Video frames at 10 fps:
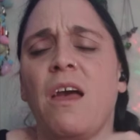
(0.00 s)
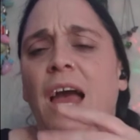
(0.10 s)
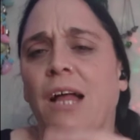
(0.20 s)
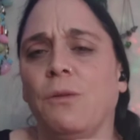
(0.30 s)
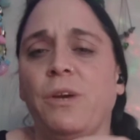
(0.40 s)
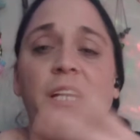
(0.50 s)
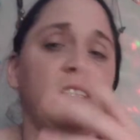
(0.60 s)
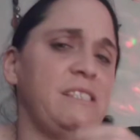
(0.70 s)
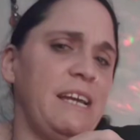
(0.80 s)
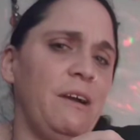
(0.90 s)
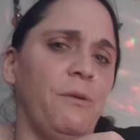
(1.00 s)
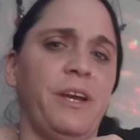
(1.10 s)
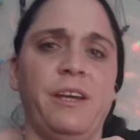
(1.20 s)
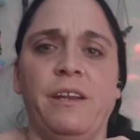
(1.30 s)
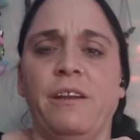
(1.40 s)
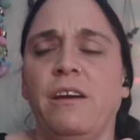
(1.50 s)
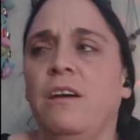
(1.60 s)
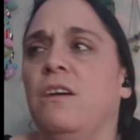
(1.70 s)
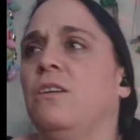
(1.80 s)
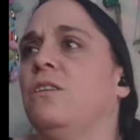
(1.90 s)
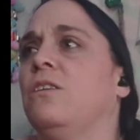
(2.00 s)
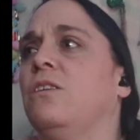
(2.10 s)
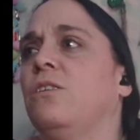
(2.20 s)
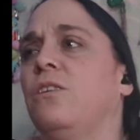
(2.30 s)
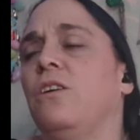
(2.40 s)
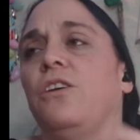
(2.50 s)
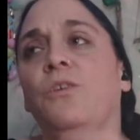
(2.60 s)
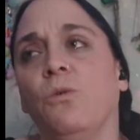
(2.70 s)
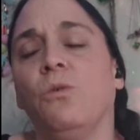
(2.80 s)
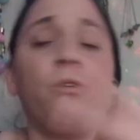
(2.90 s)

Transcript: Halloween, Samhain, Yule,